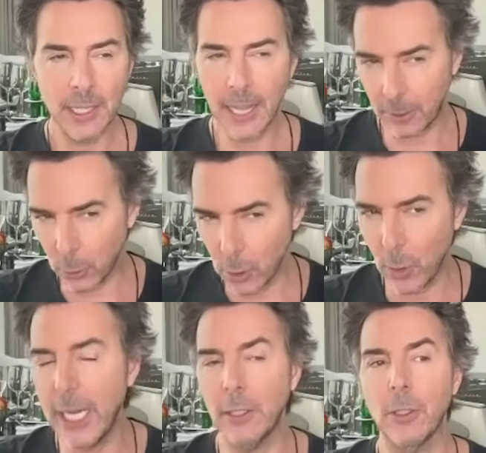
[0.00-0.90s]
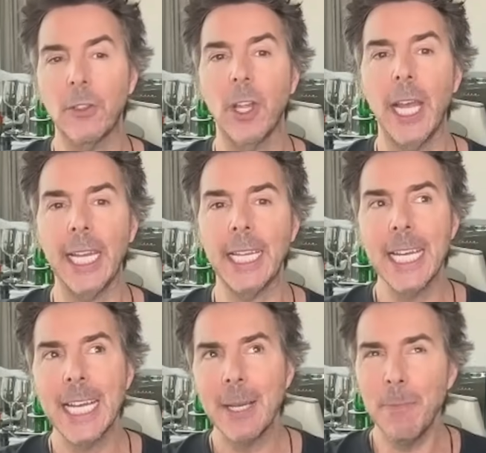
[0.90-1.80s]
That's what great looks like.
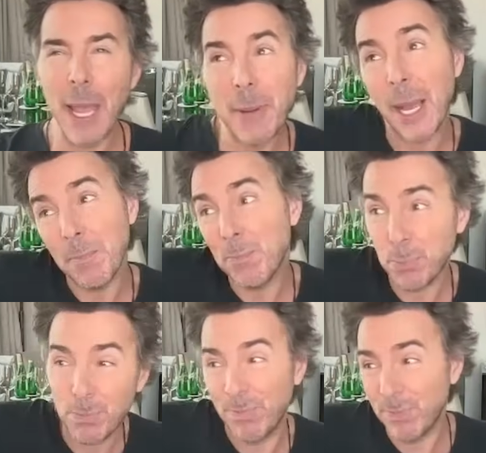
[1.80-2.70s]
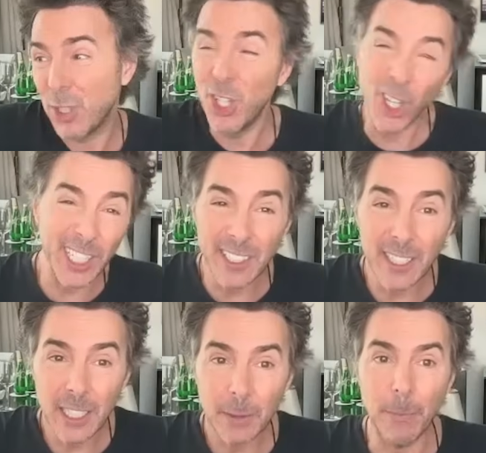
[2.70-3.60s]
Maybe I'm
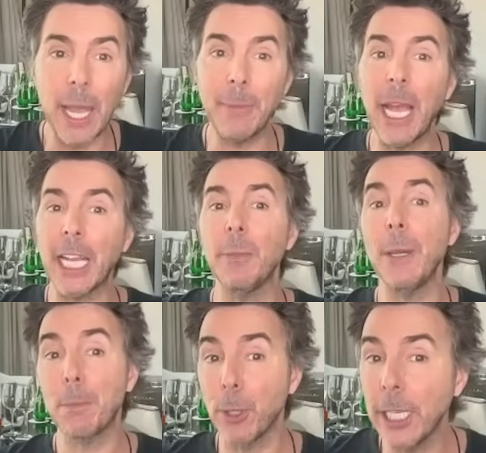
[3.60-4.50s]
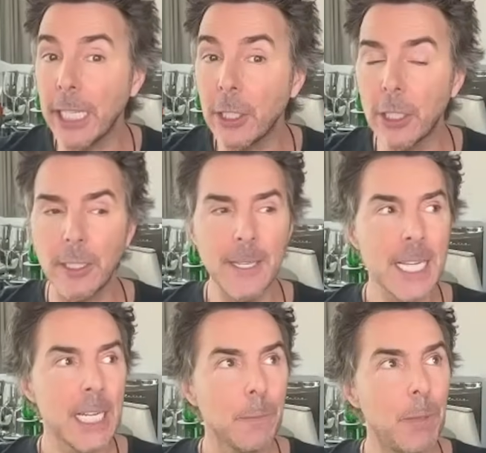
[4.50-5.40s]
good. Maybe right. I could be pretty good.
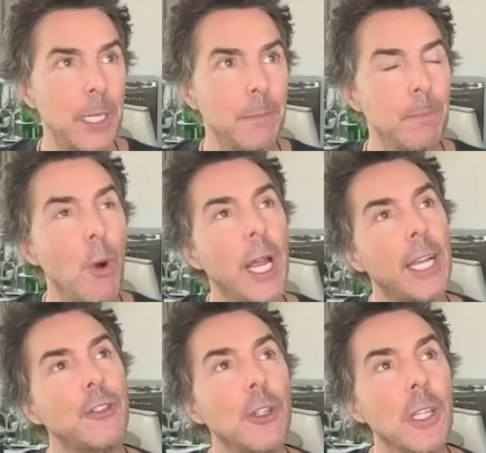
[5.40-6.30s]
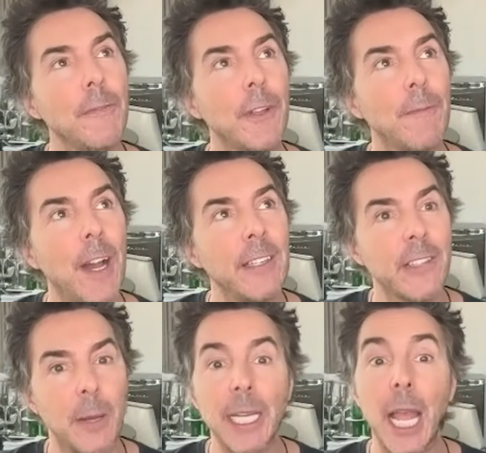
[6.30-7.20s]
But boy, I'd sure love to find
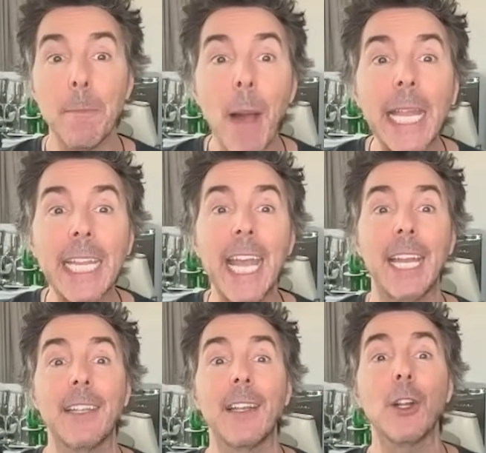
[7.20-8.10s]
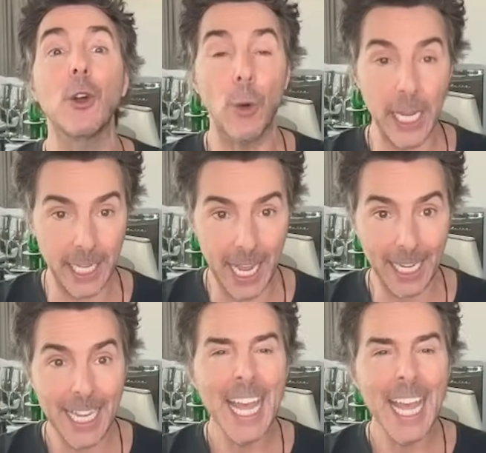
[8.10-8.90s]
something I might get great at.